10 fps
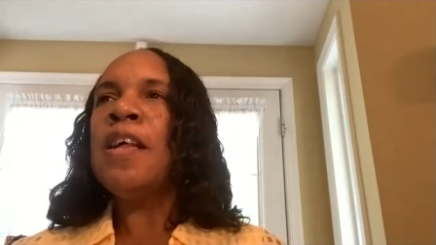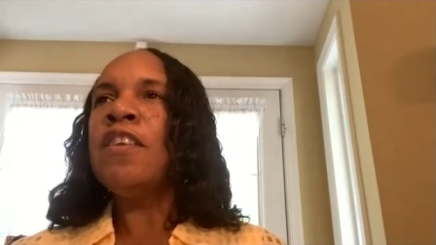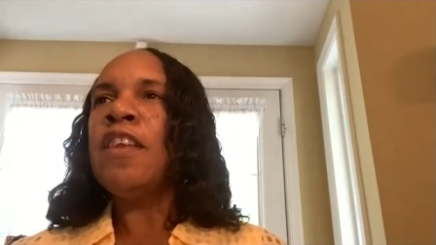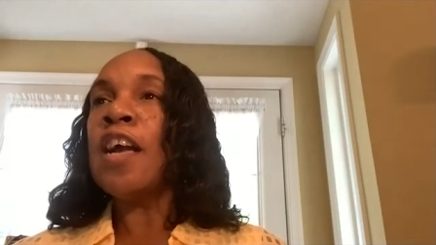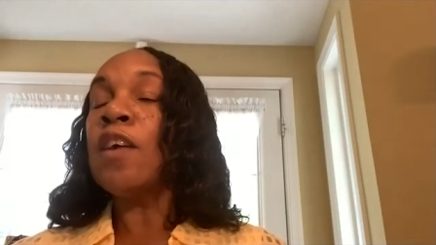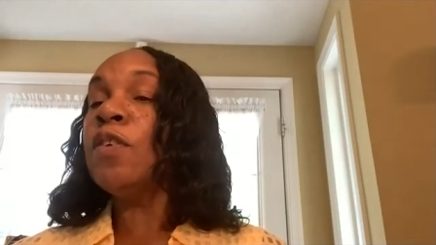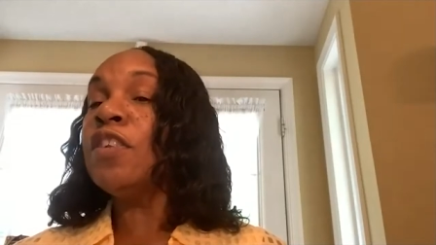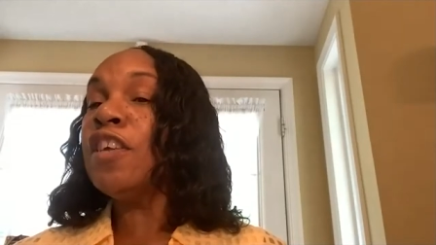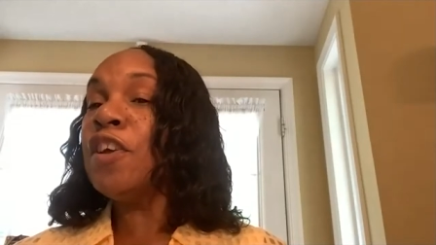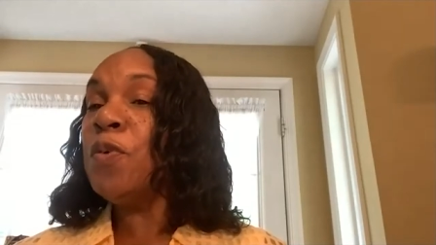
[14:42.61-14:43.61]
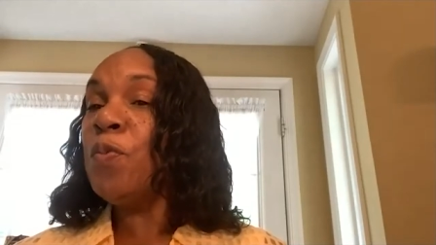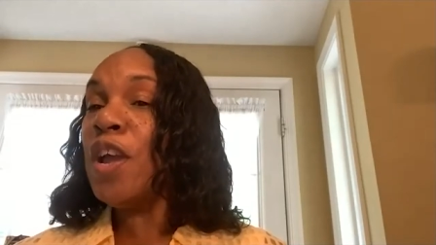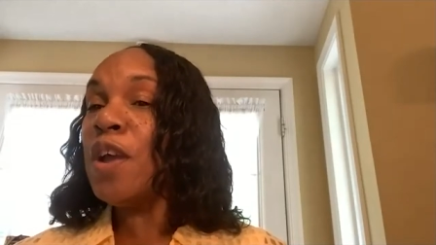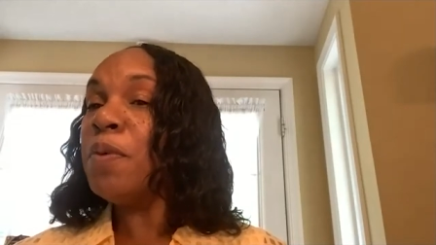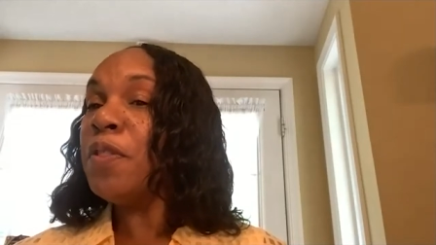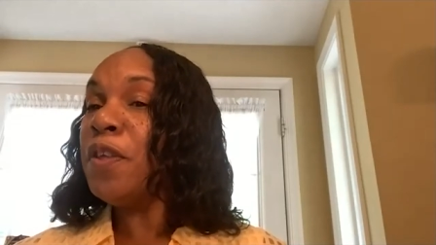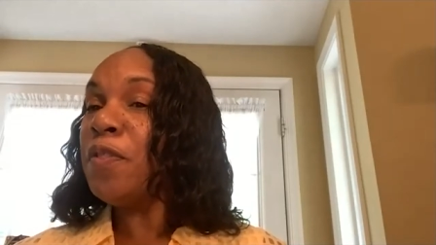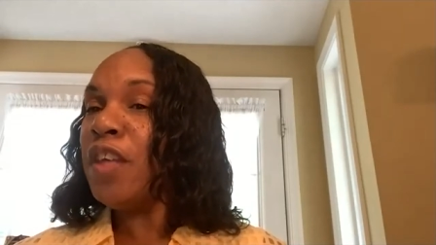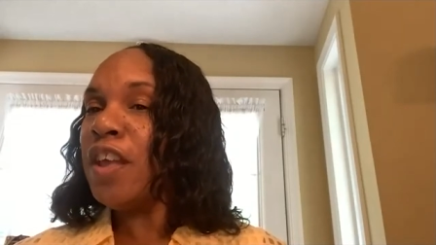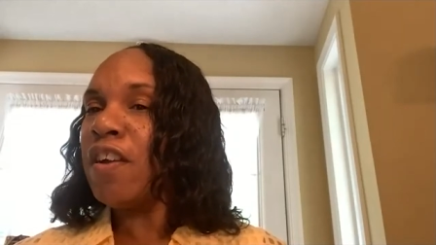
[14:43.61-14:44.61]
not going to tell you where, but they're
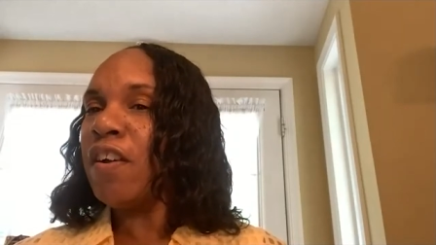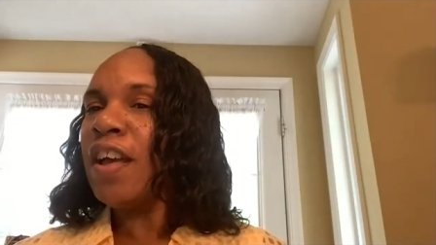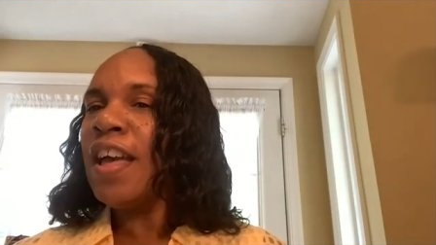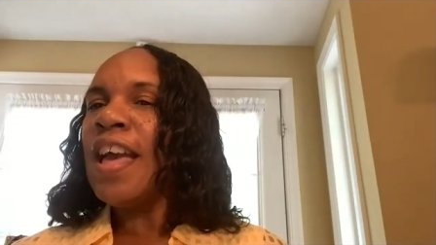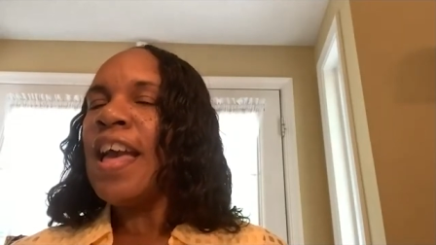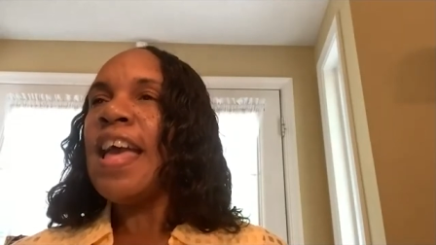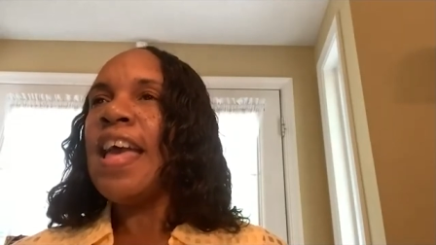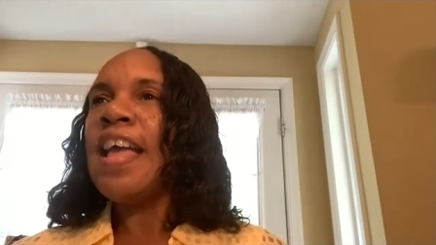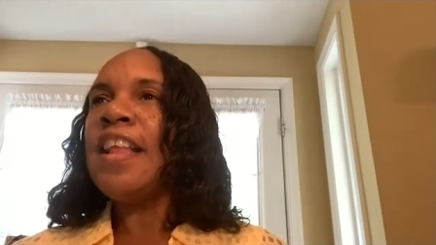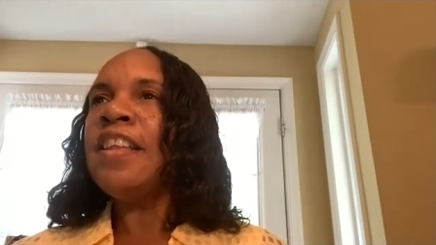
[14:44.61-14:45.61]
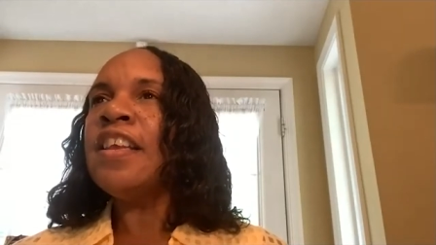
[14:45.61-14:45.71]
there. and the